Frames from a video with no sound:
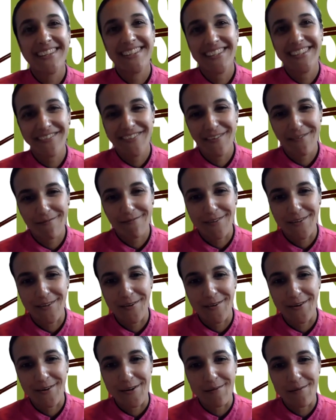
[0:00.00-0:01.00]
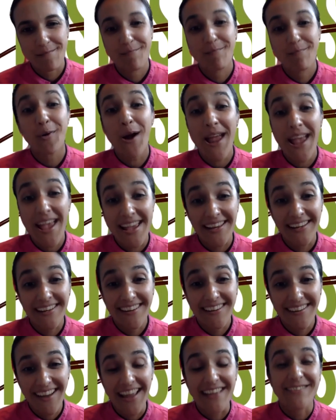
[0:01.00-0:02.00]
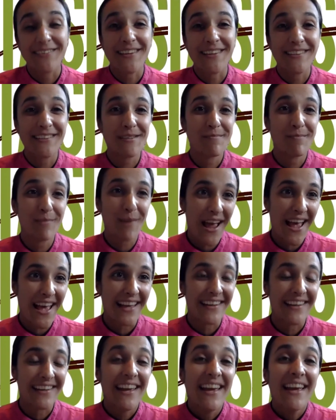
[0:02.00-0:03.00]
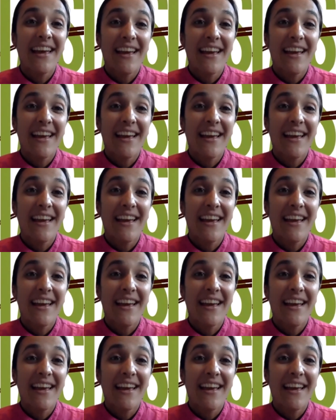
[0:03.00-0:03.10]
different food group. Bread, okay, so I see bread.